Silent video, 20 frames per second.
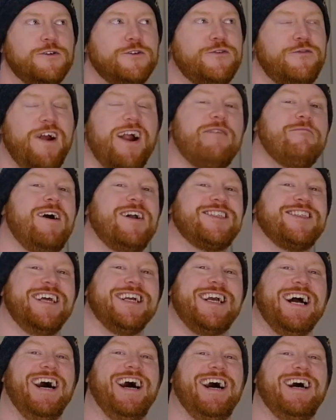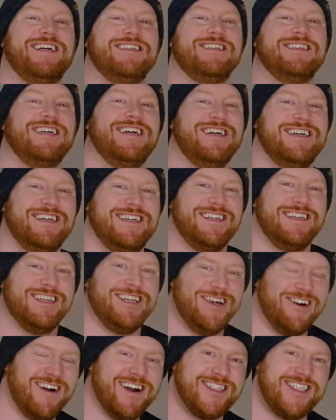it's very much like
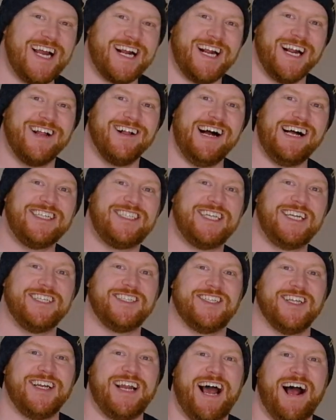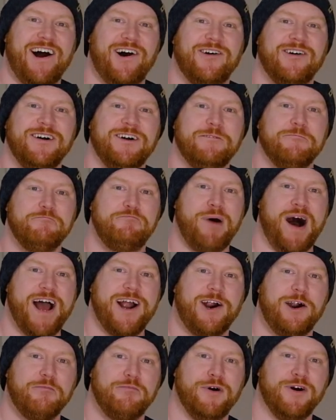you're a second-class citizen now. Buy
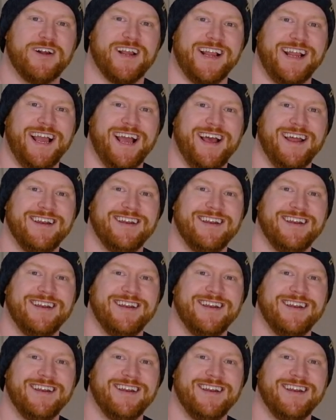our book again.